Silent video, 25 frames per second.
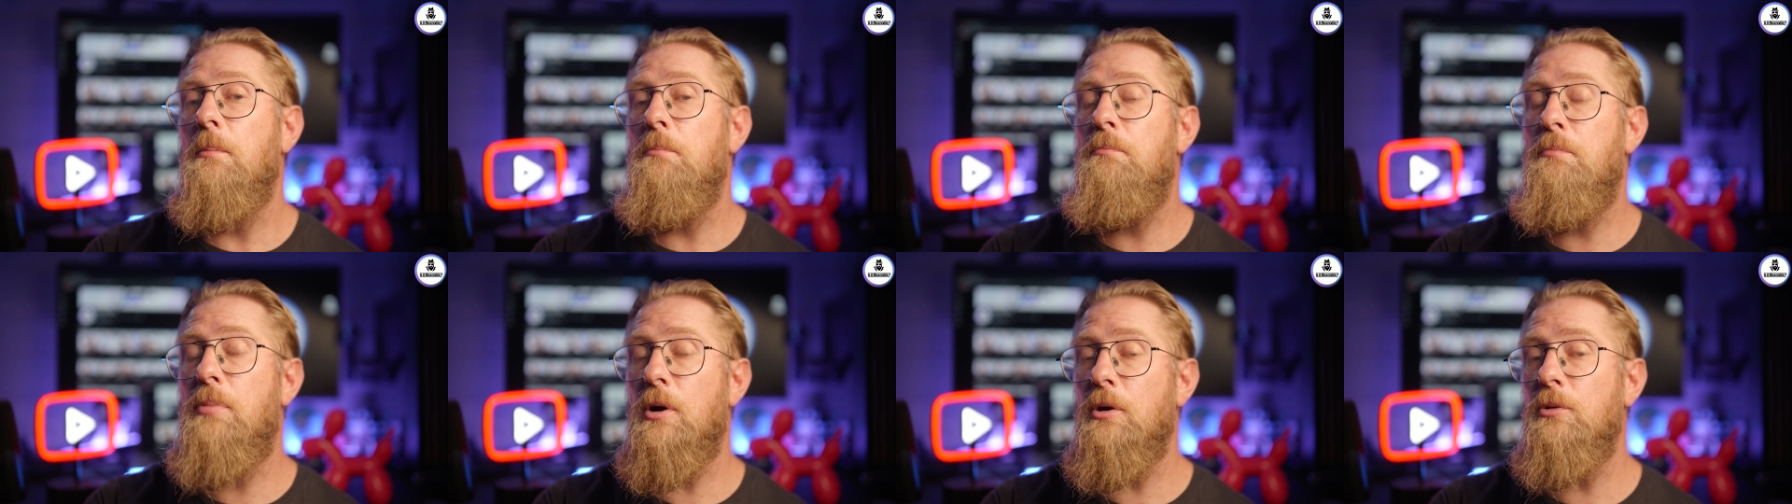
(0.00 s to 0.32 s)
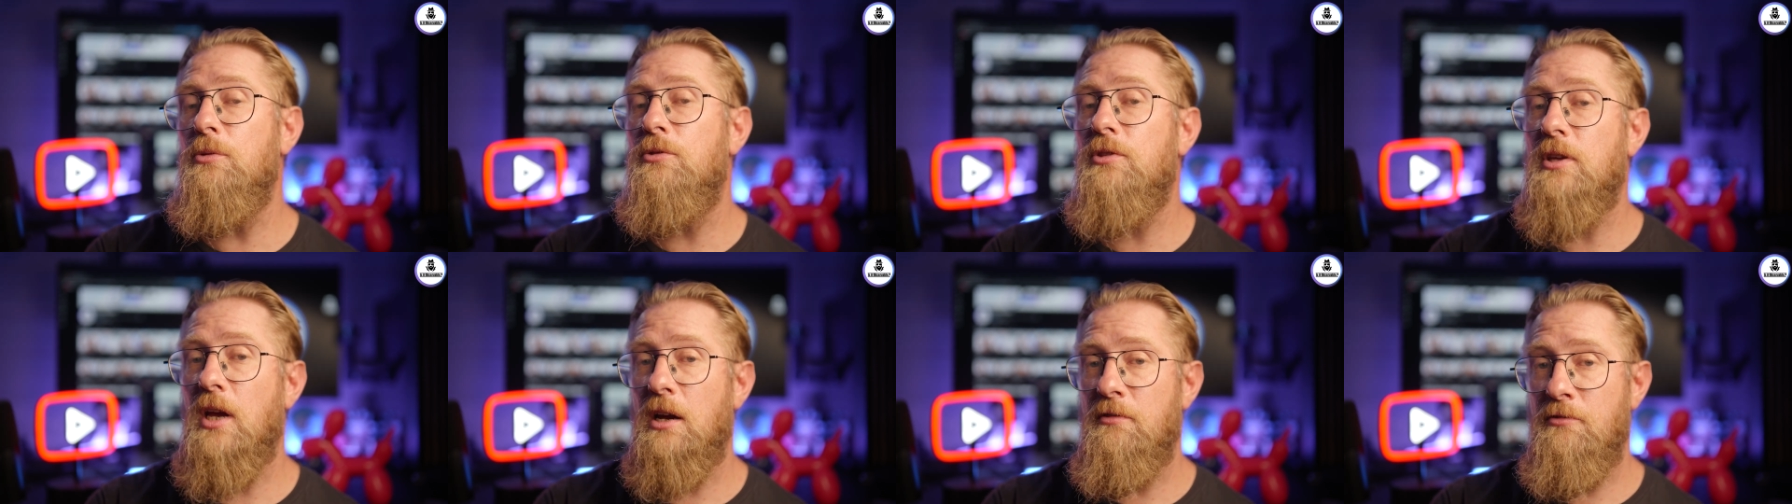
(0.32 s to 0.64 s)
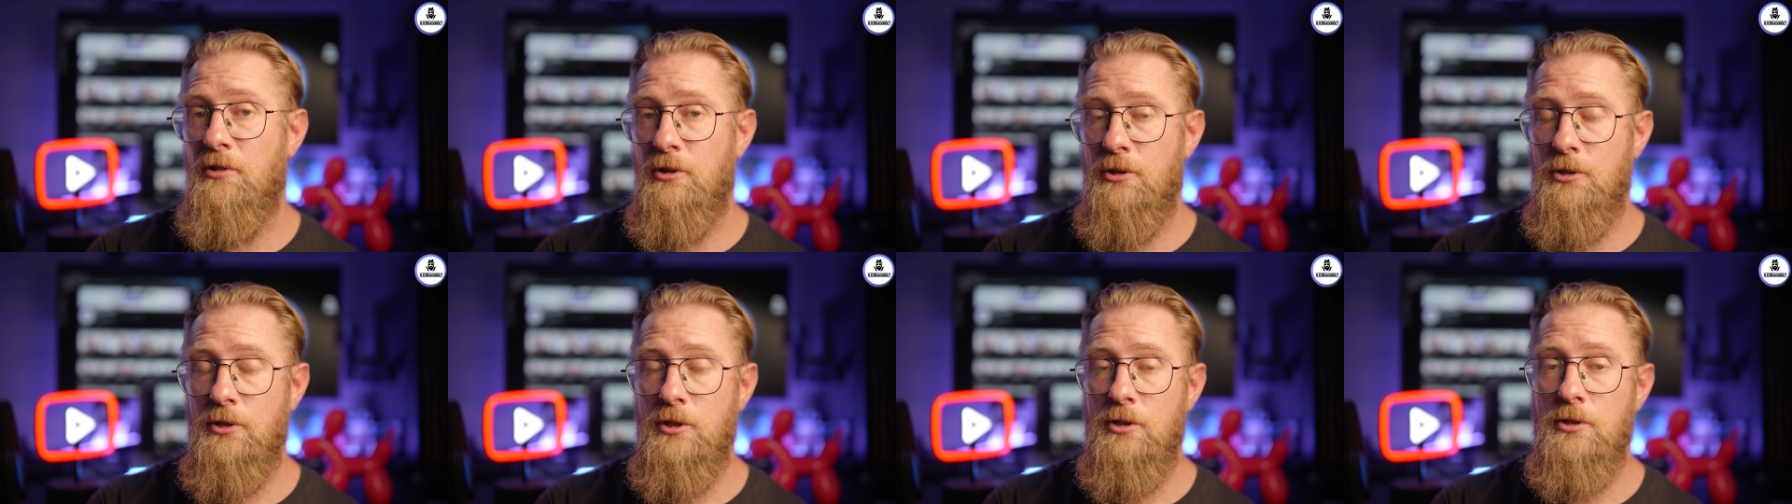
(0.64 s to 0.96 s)
both
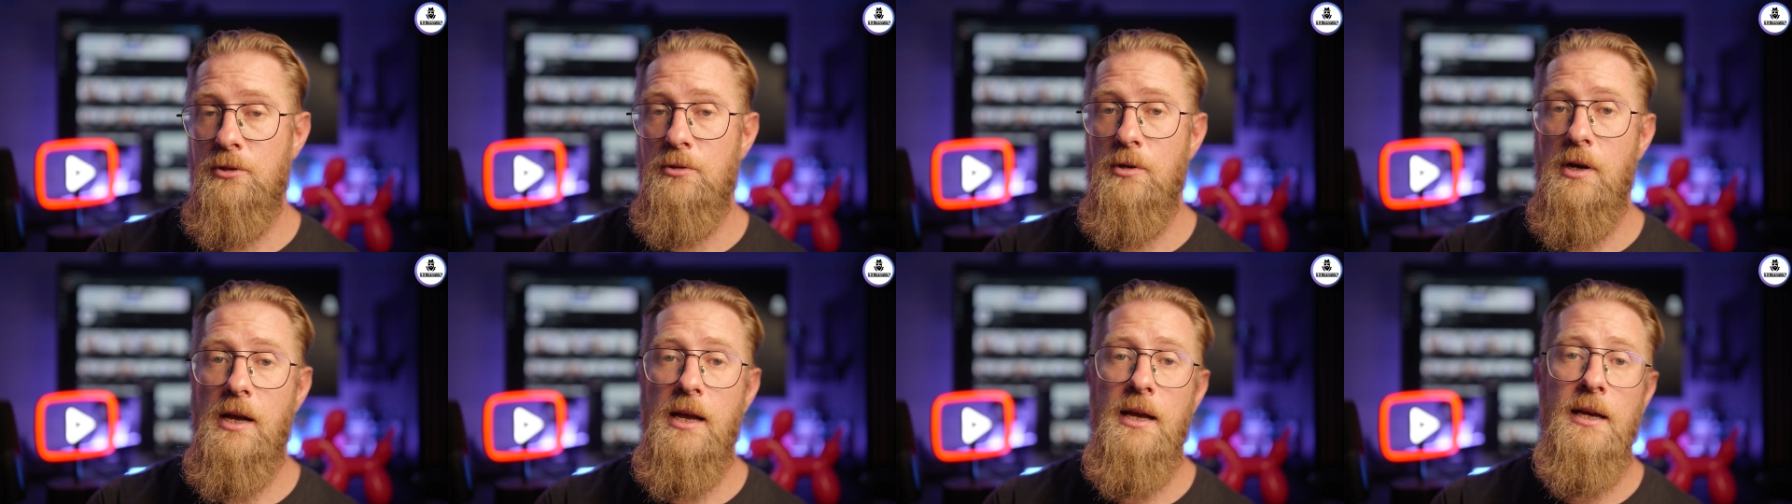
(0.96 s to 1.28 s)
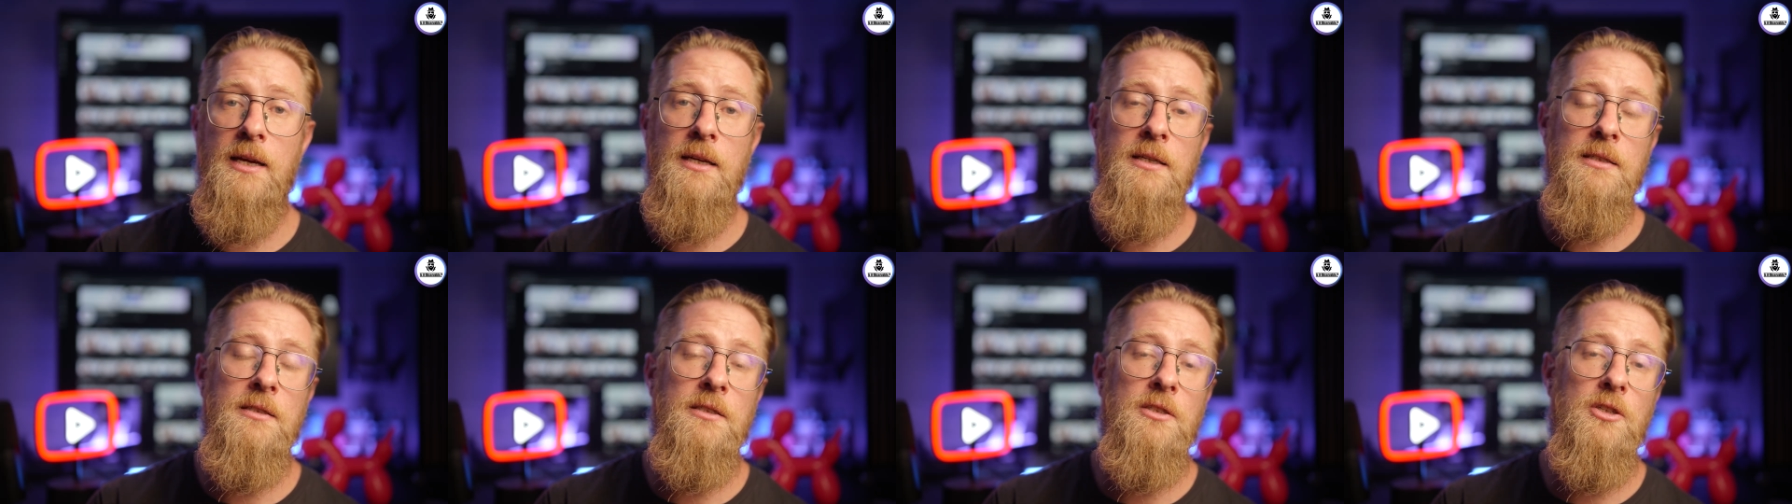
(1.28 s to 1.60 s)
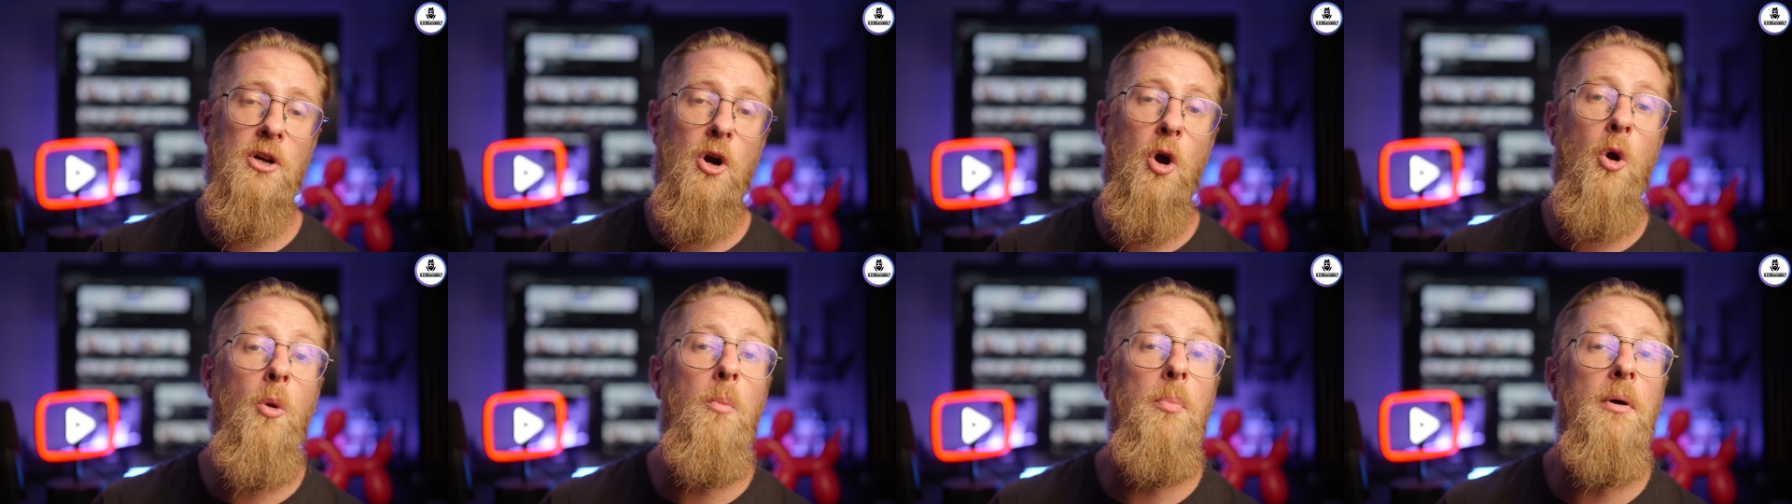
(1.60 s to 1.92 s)
Kyverno and
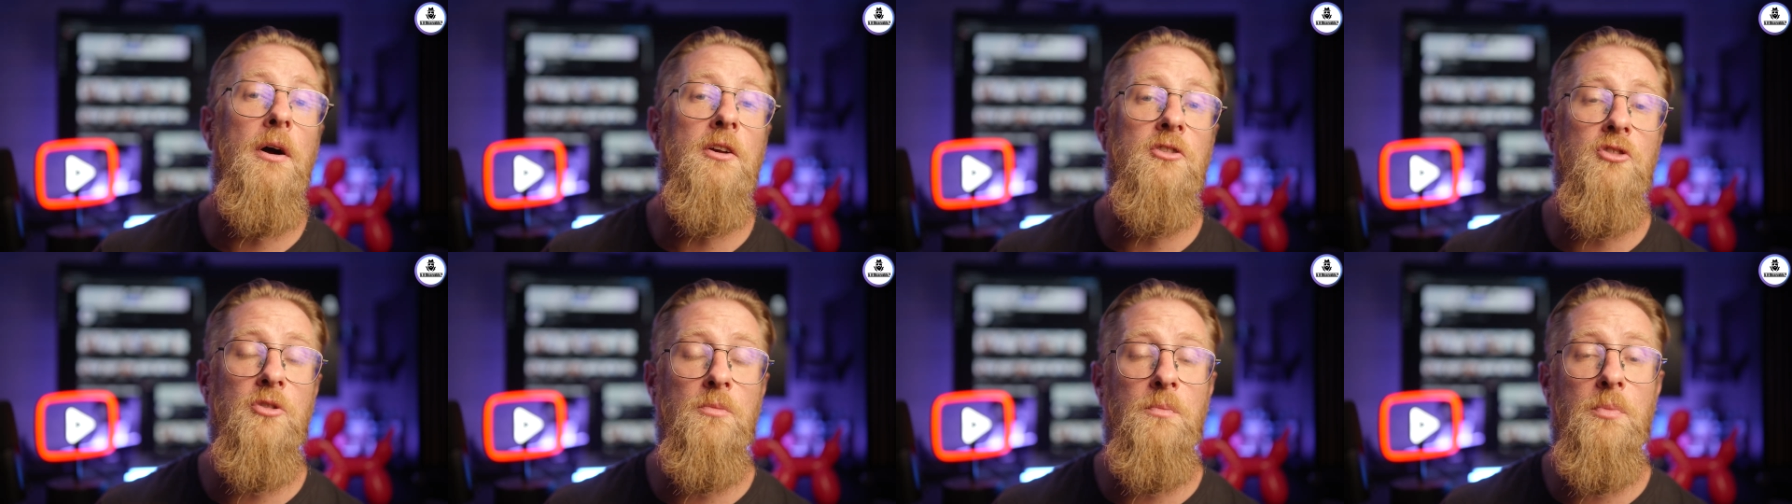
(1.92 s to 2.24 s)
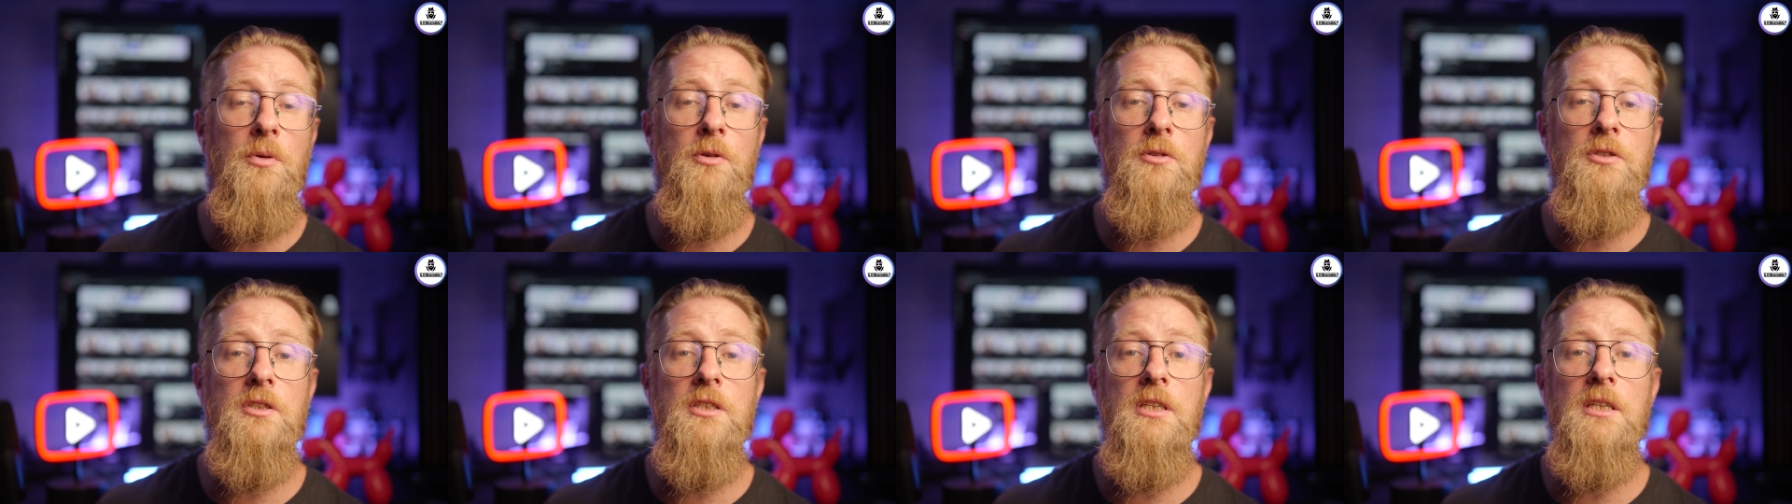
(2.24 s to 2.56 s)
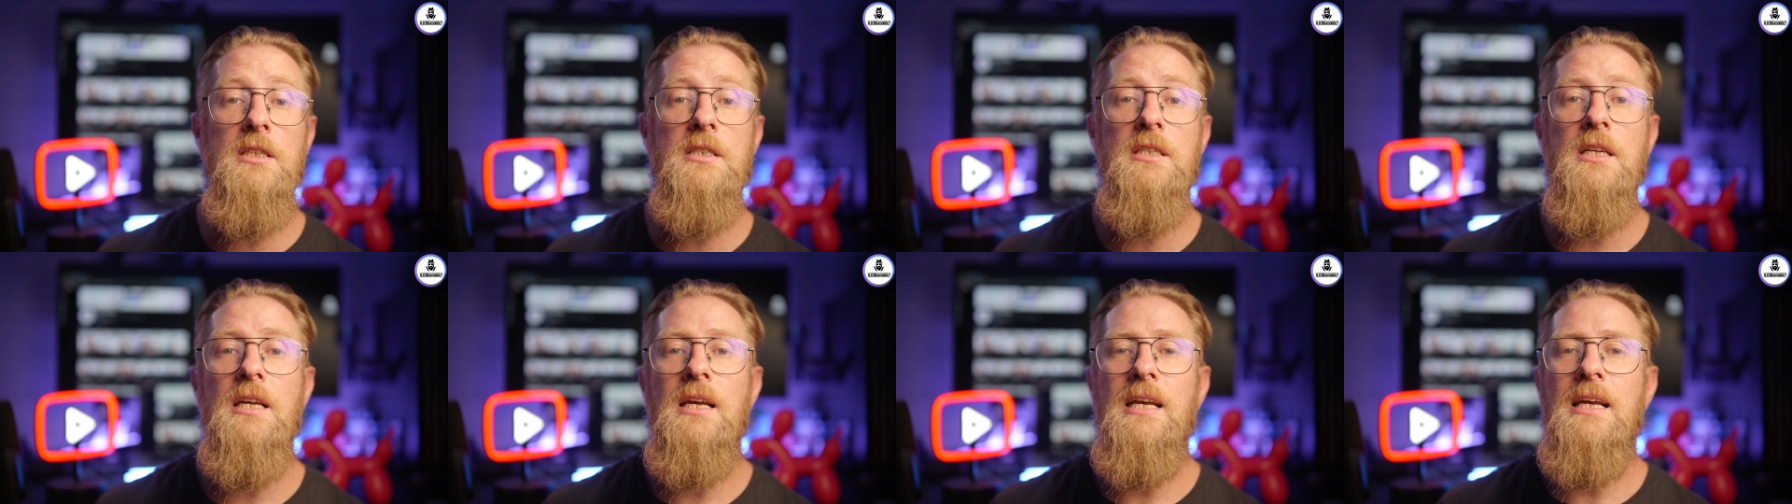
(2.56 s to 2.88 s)
OPA supports
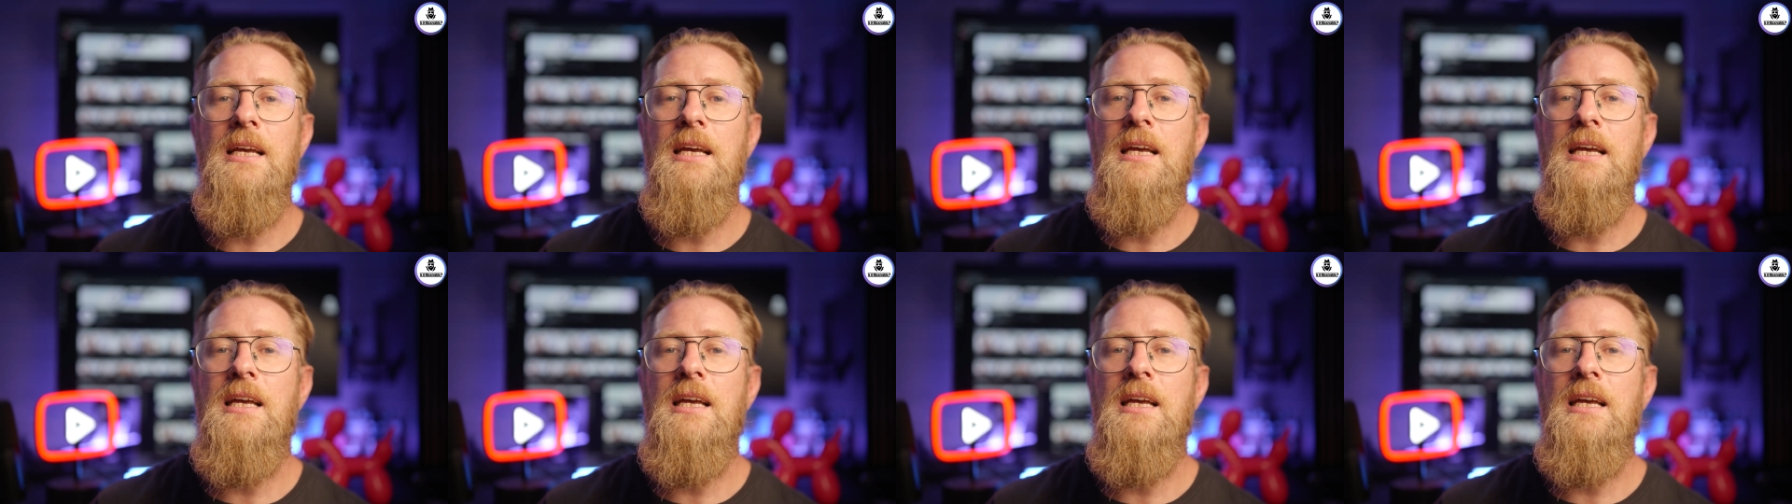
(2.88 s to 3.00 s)
it,